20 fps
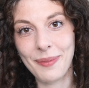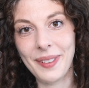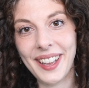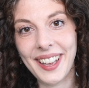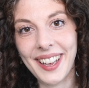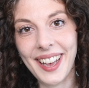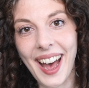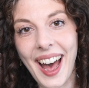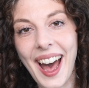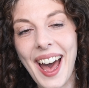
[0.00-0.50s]

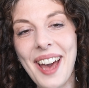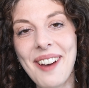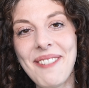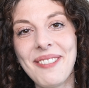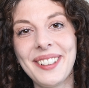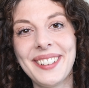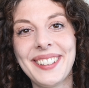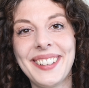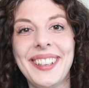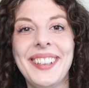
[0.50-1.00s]
me, I
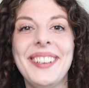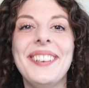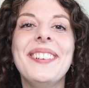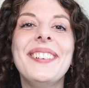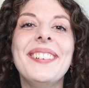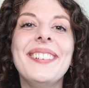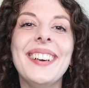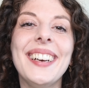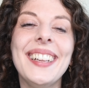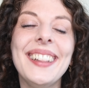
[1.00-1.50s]
will see
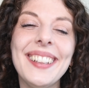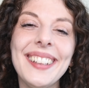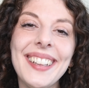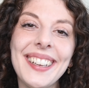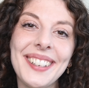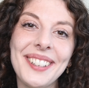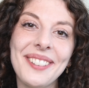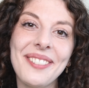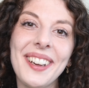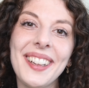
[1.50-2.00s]
you in the
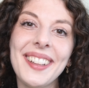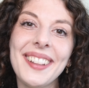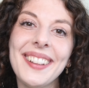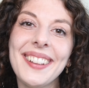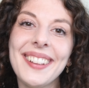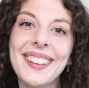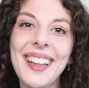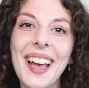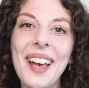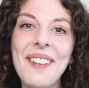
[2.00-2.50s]
next one.
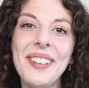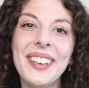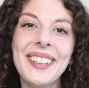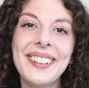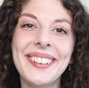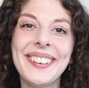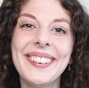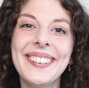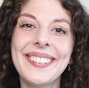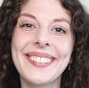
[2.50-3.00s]
À
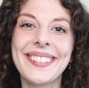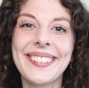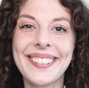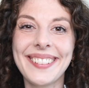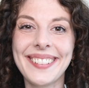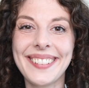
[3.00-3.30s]
bientôt!